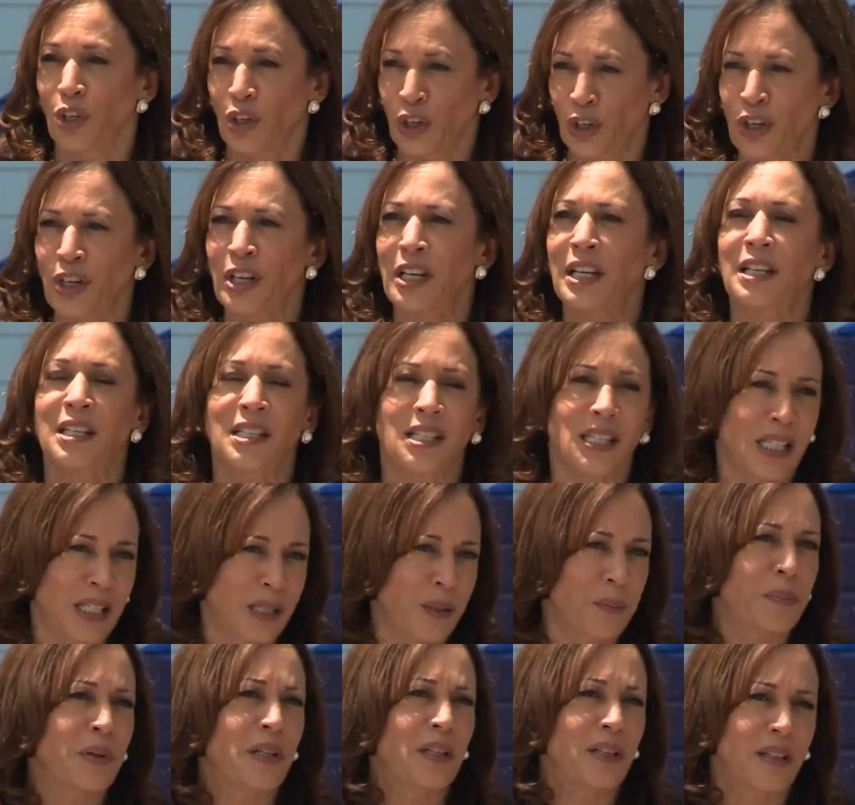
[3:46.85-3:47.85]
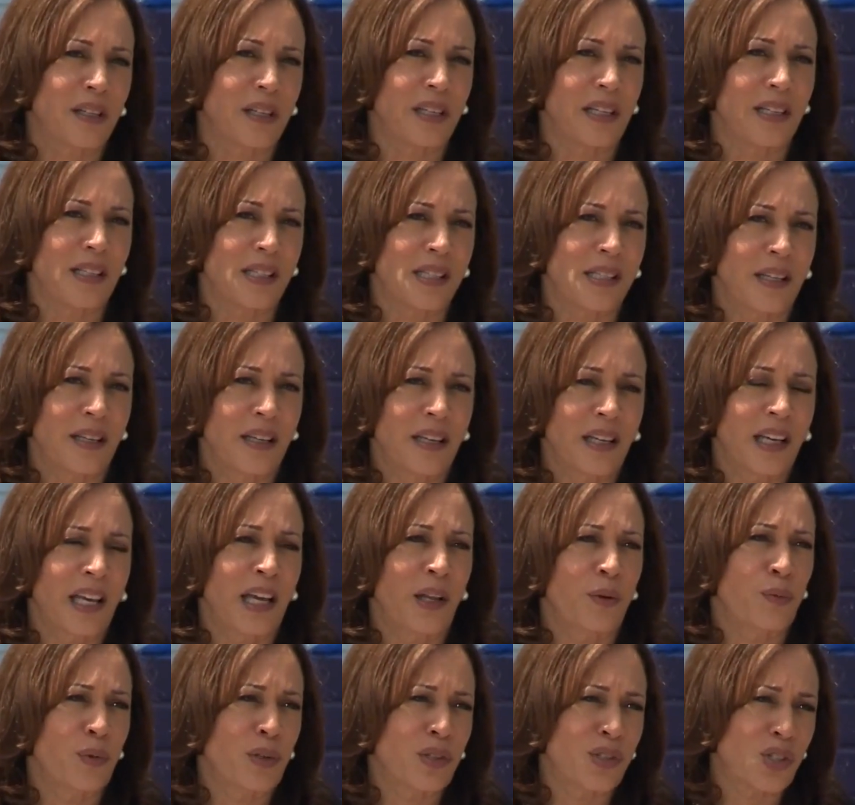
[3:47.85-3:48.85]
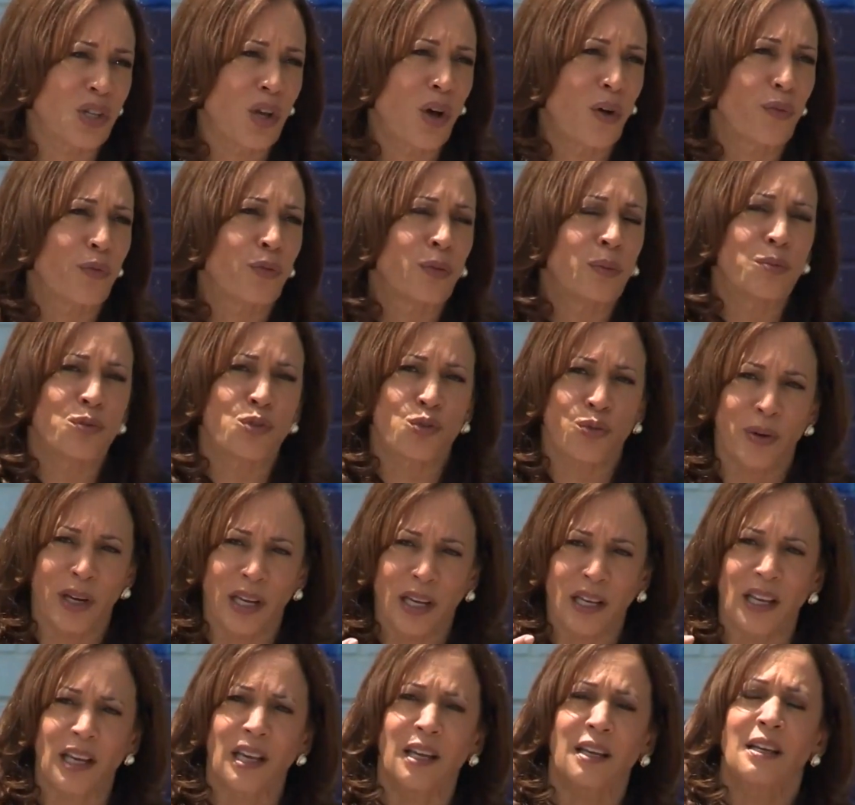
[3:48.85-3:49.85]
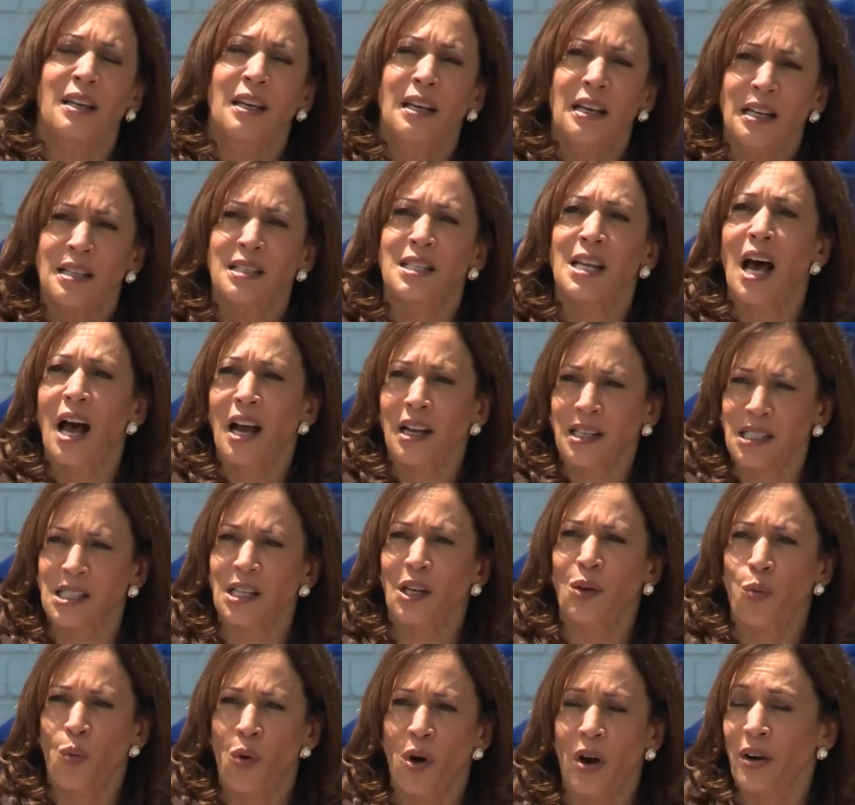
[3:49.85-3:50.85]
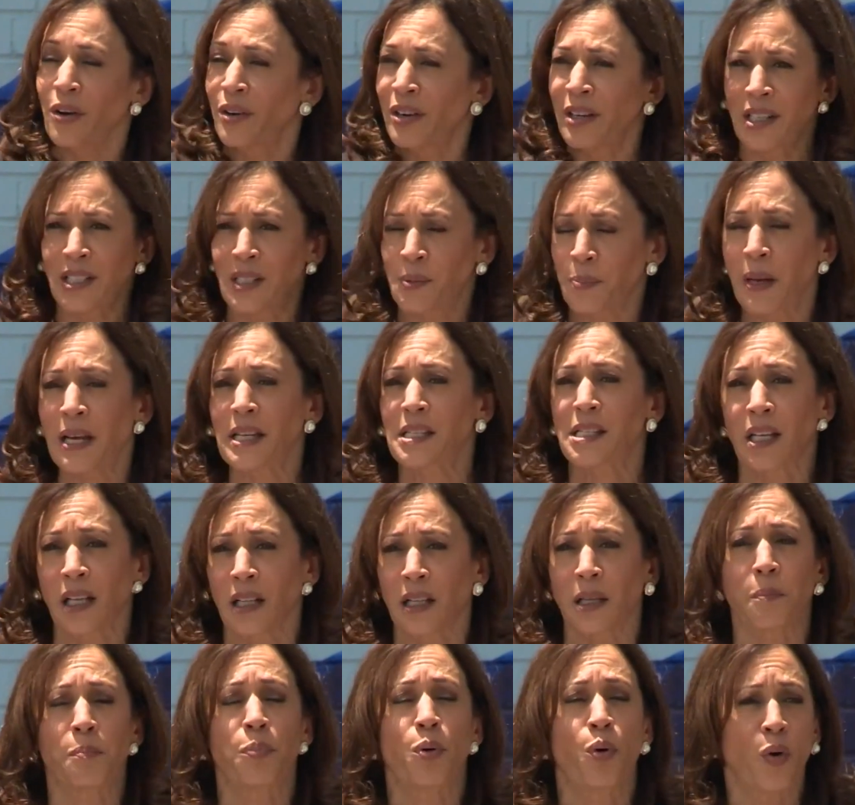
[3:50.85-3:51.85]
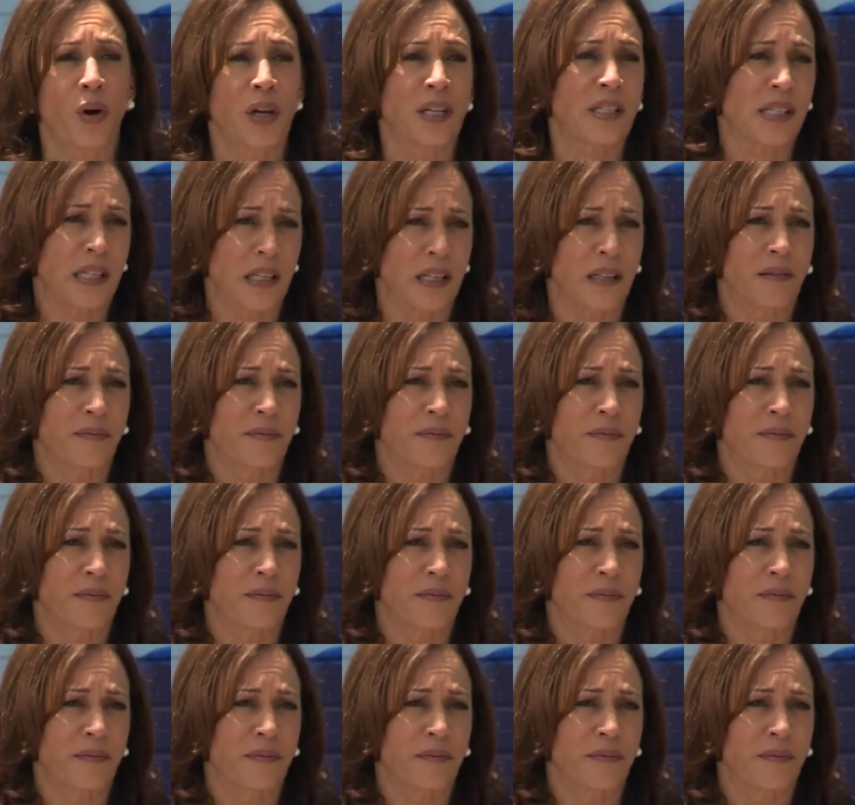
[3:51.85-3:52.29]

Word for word: Learning disabilities can result from drinking toxic water, and it's basically poison